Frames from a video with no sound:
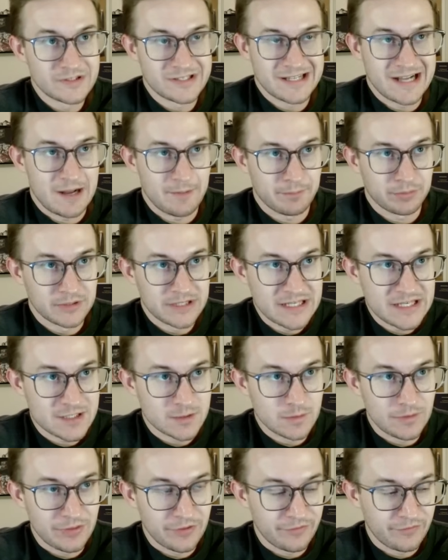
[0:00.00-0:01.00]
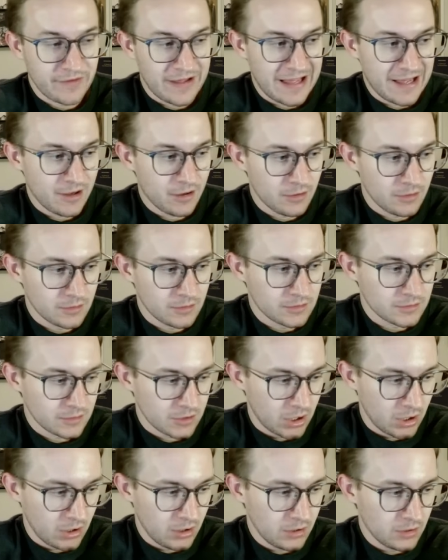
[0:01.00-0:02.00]
not pleased with the foul
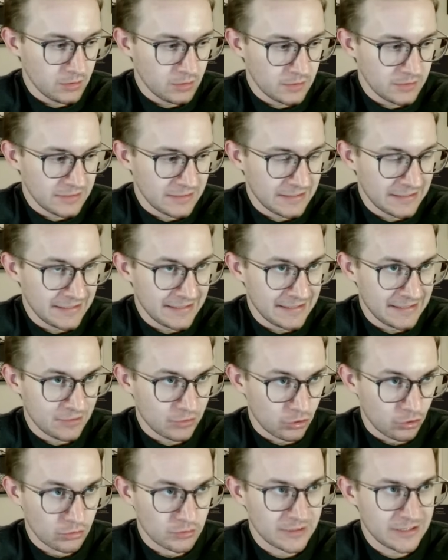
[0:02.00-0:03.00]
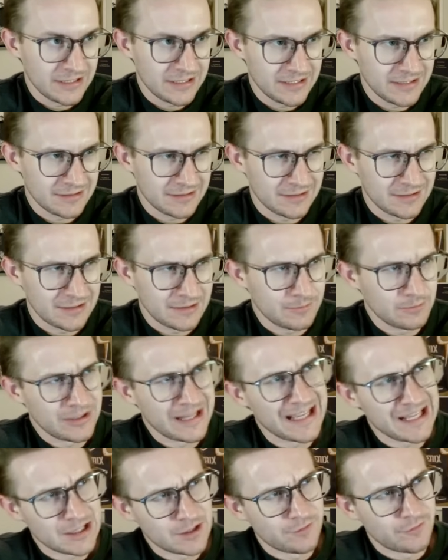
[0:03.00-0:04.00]
call early,
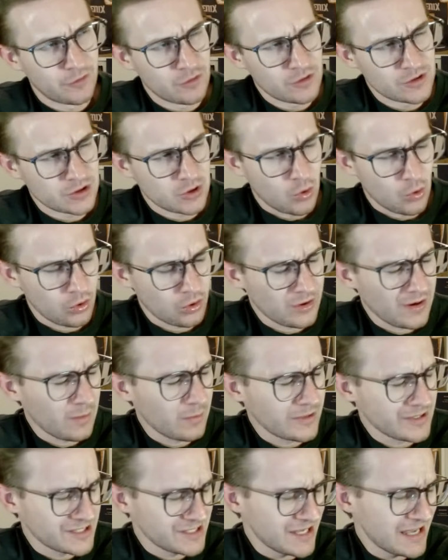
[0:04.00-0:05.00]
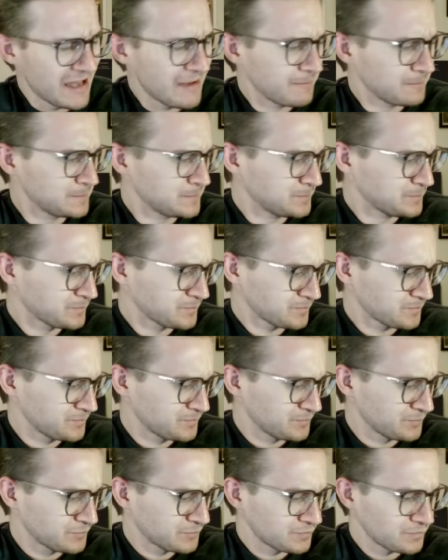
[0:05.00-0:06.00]
late in the first quarter, I want to say.
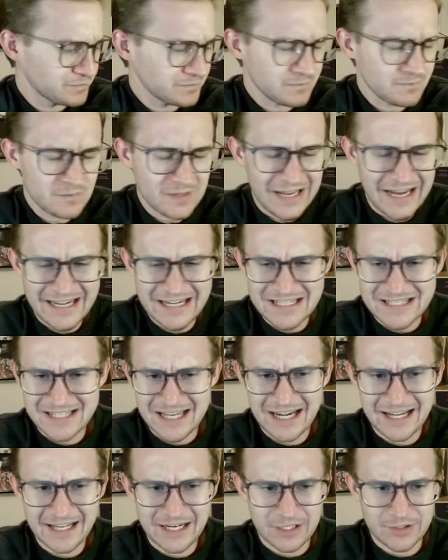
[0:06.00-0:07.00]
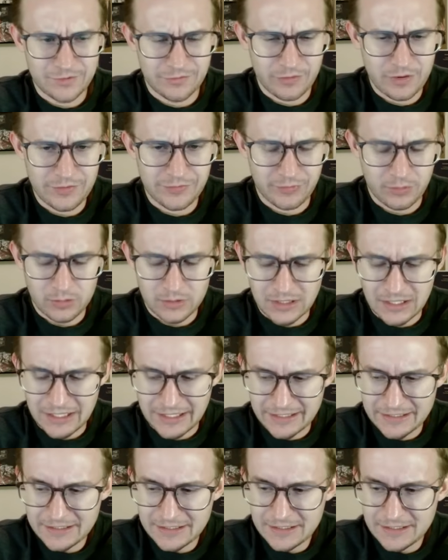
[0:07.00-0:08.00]
And he's standing on the free throw line